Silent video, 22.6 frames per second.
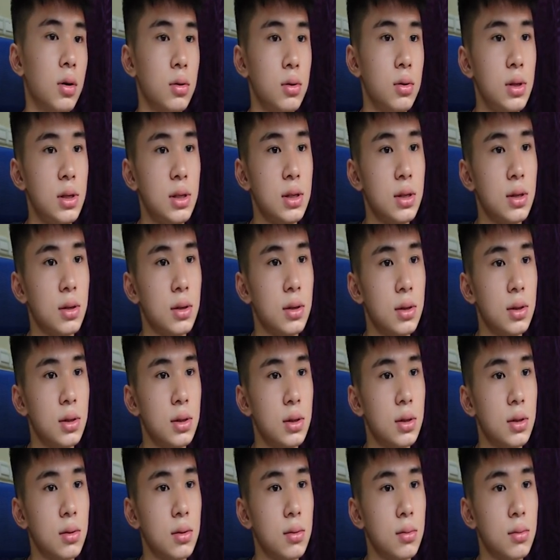distance.
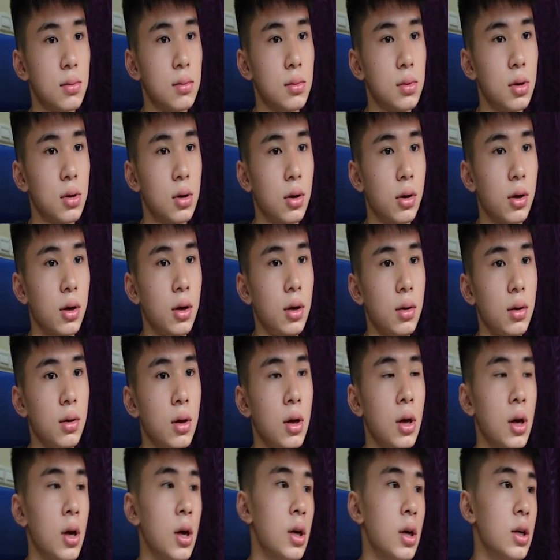Okay,
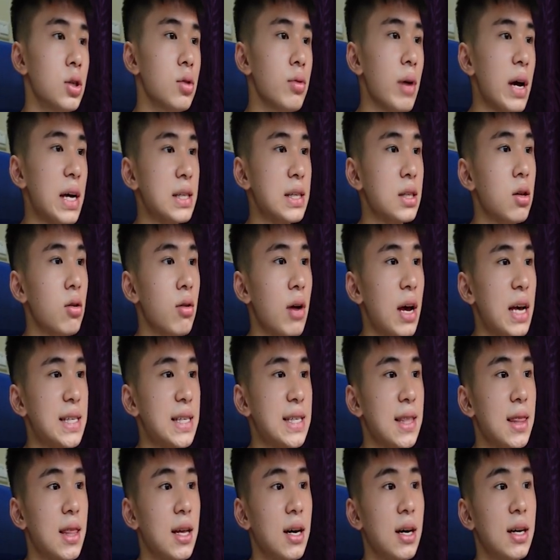so as long
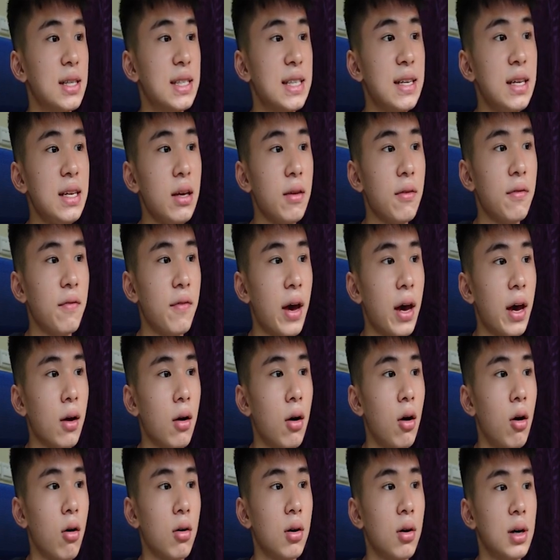as the turning effect
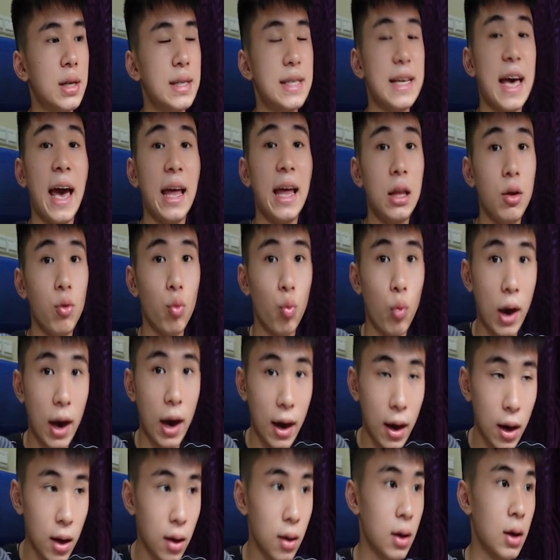occurs
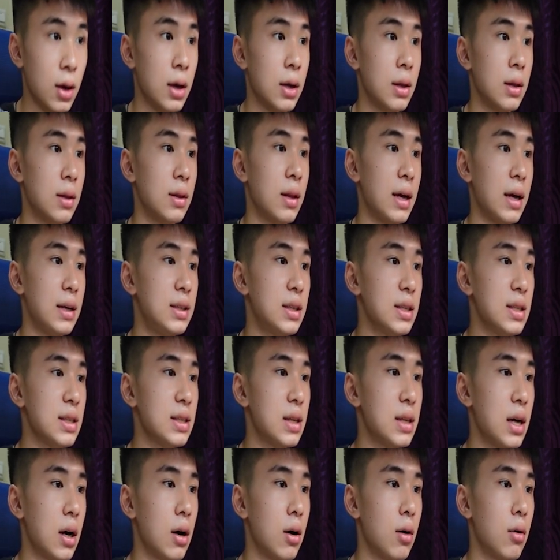anywhere, like just
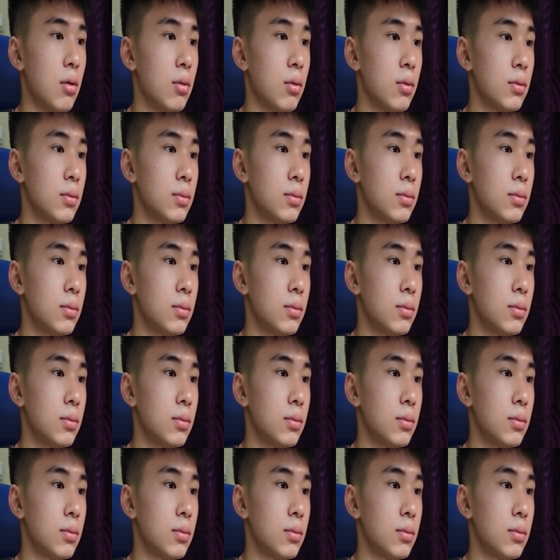now